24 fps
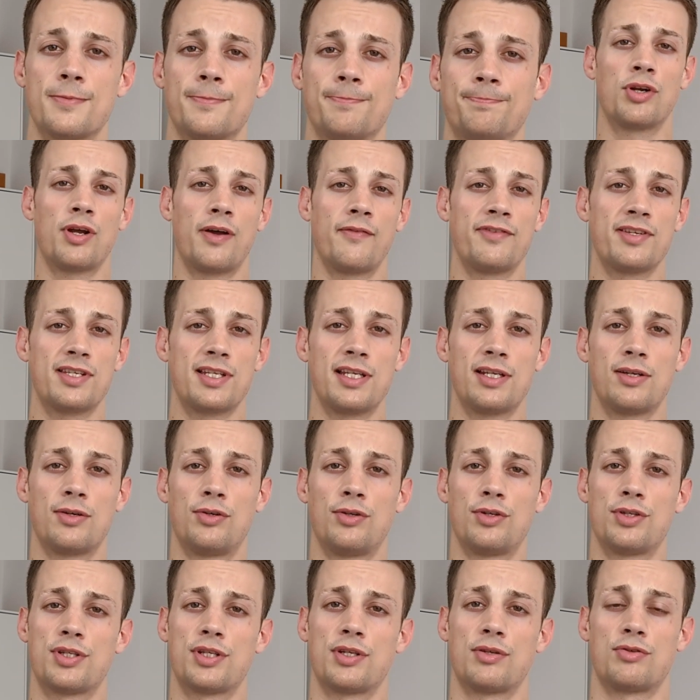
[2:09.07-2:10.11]
You could obviously
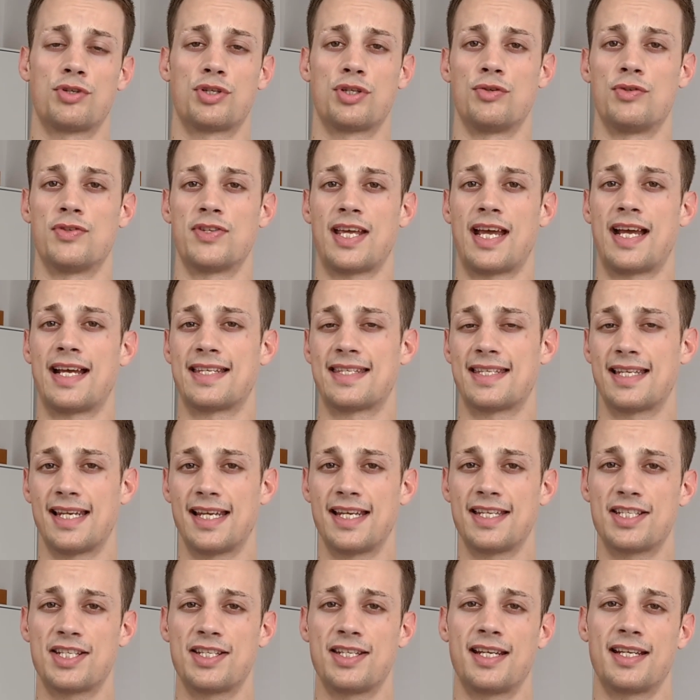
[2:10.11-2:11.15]
also choose
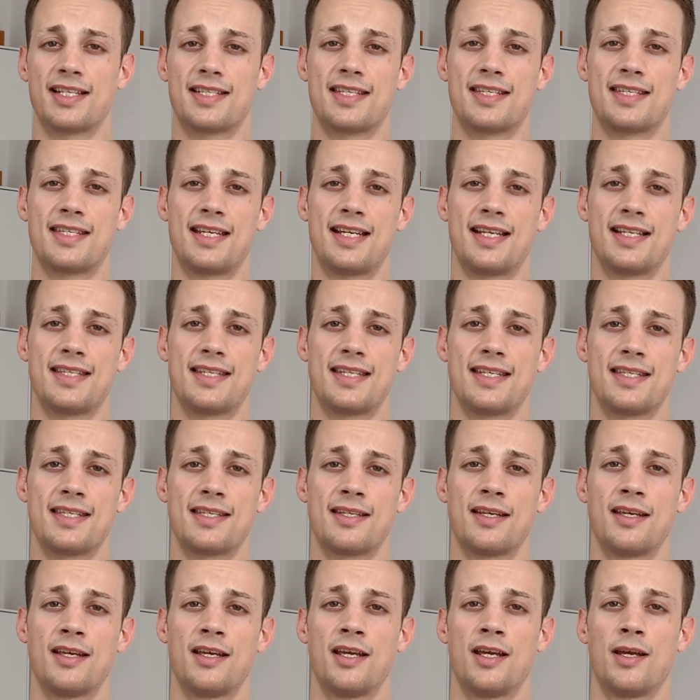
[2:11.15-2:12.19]
isolation exercises,